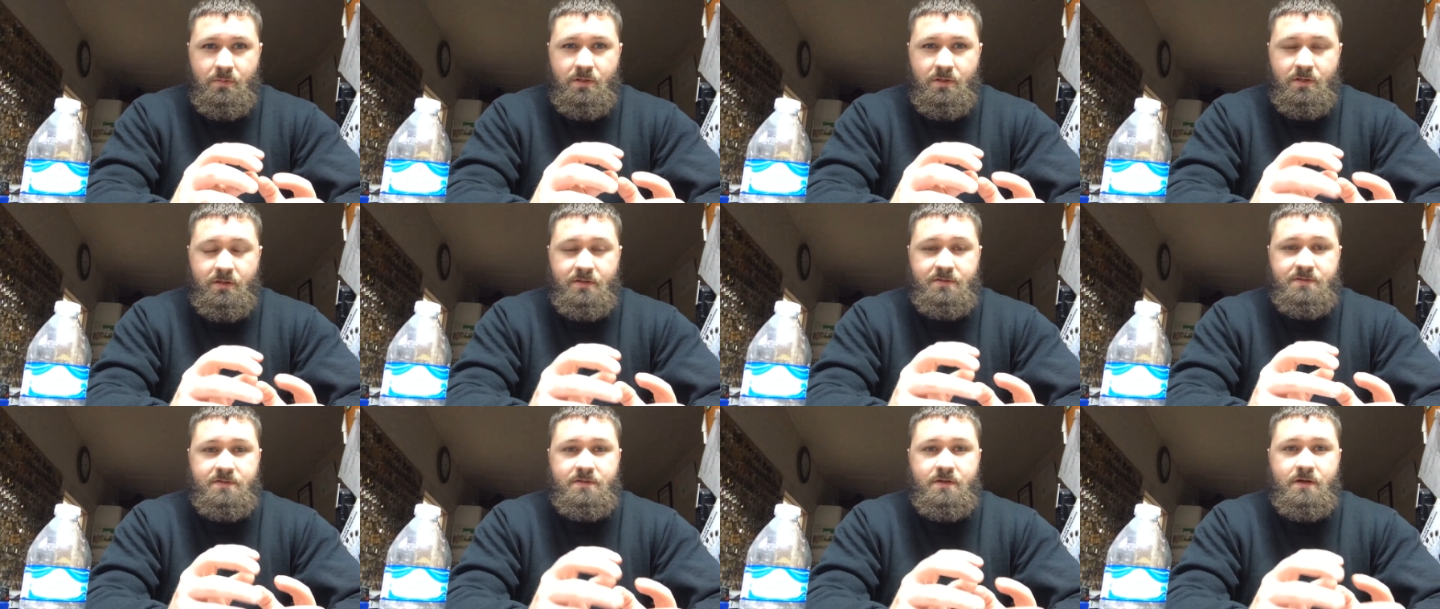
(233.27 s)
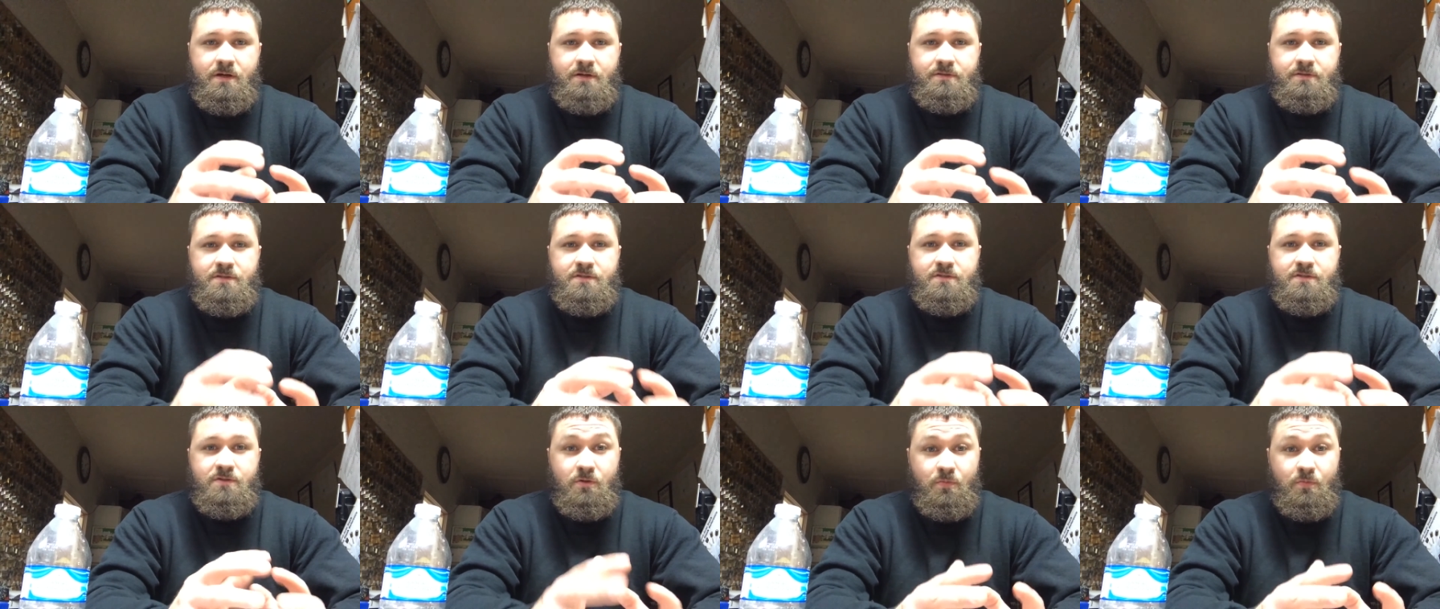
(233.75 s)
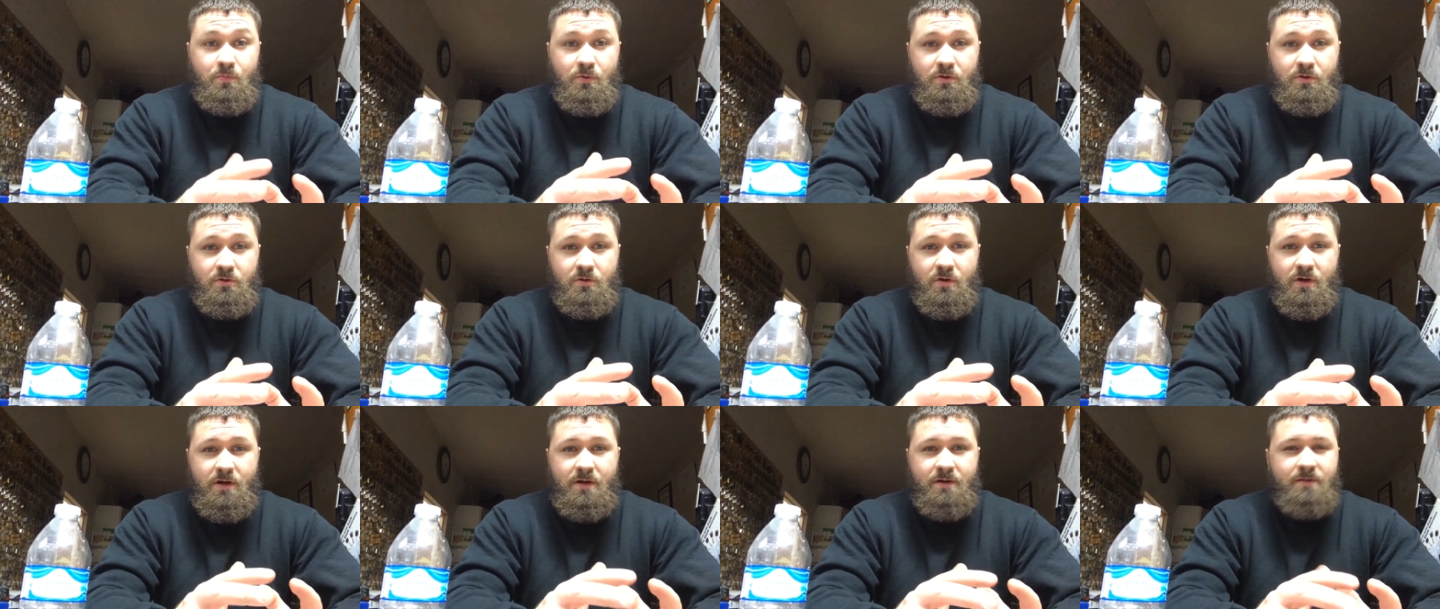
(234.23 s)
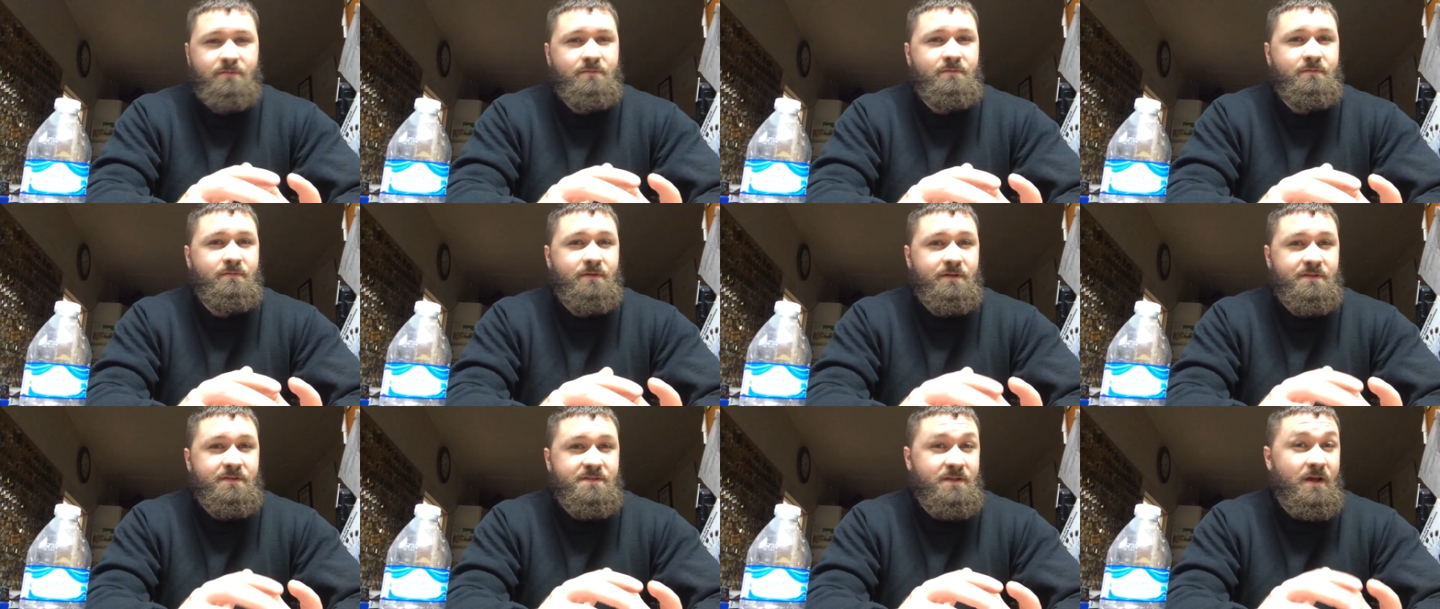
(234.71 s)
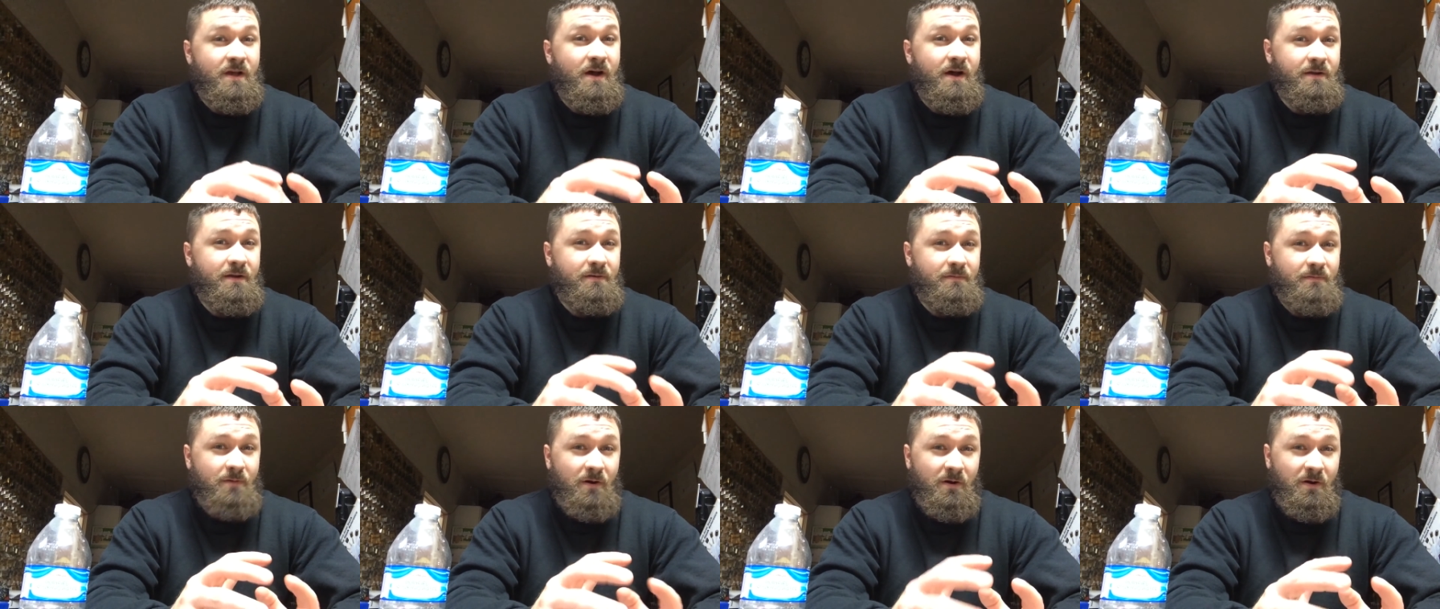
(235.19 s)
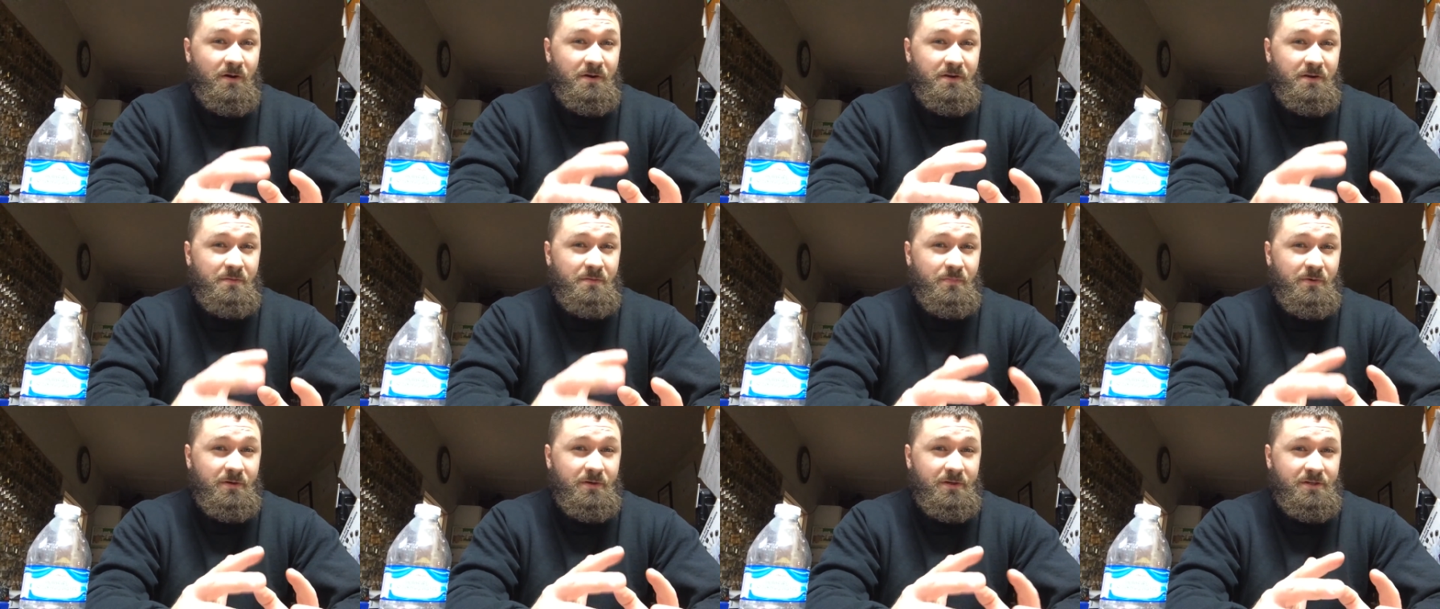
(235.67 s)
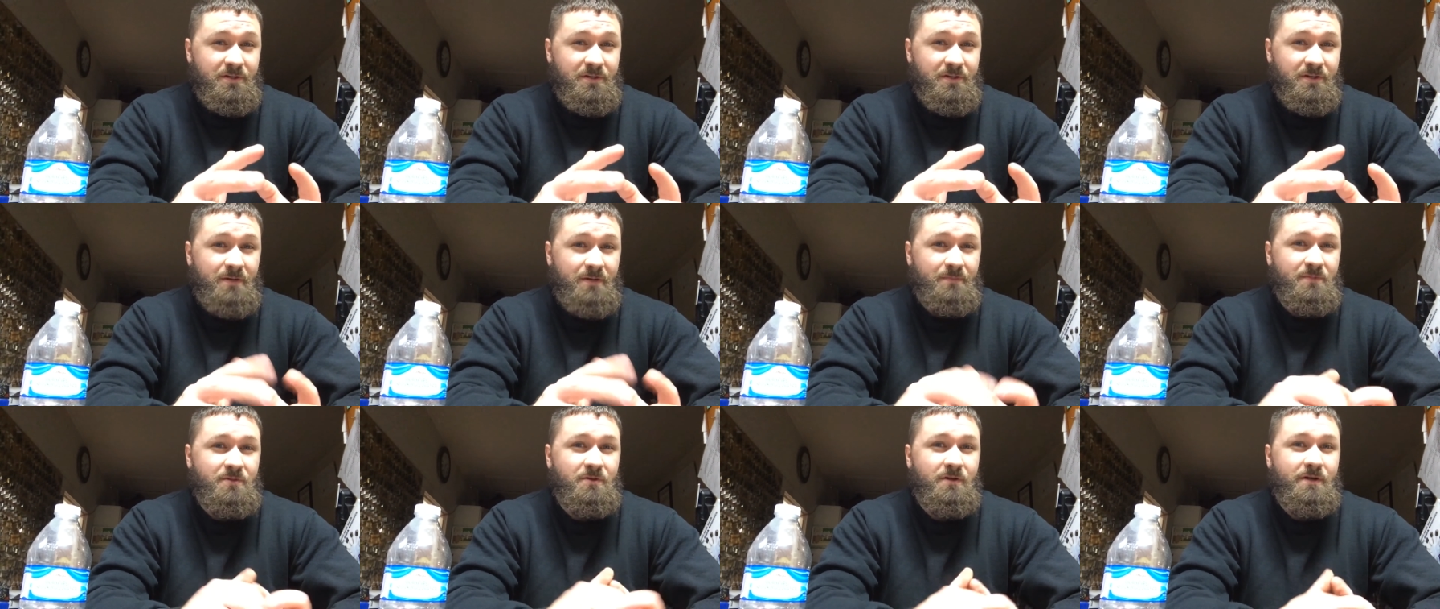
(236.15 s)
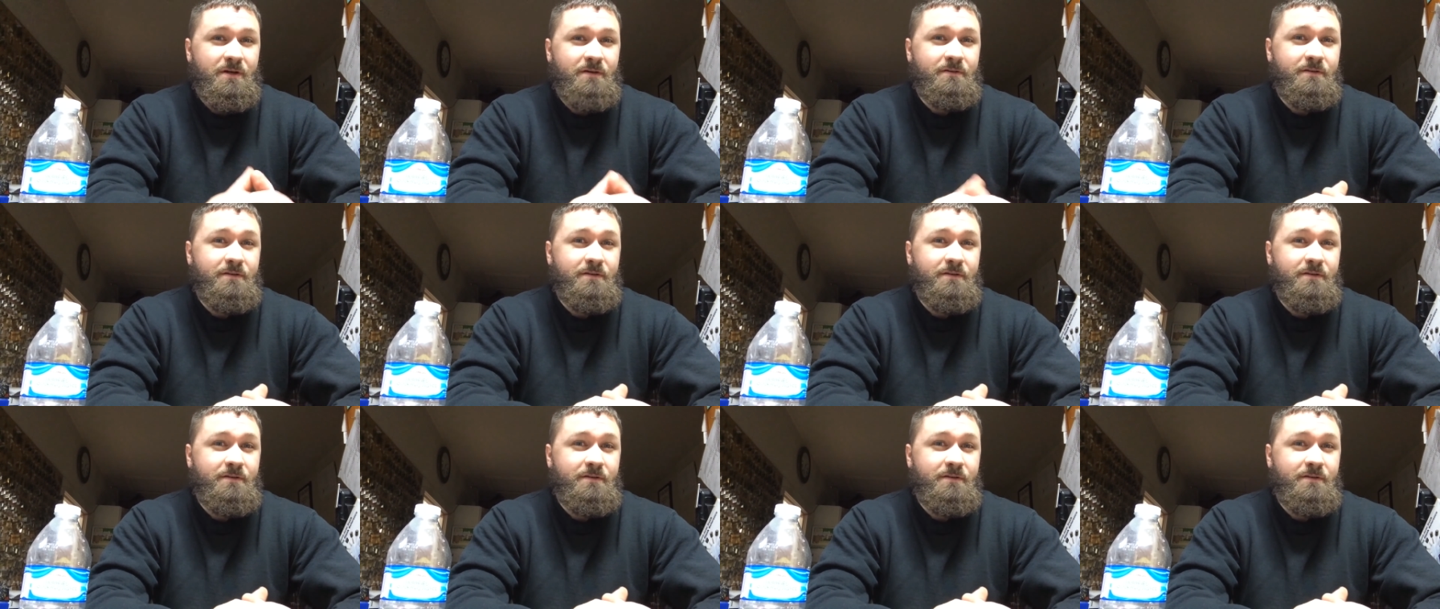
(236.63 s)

it's not super dry. It's not haunted bookshop dry,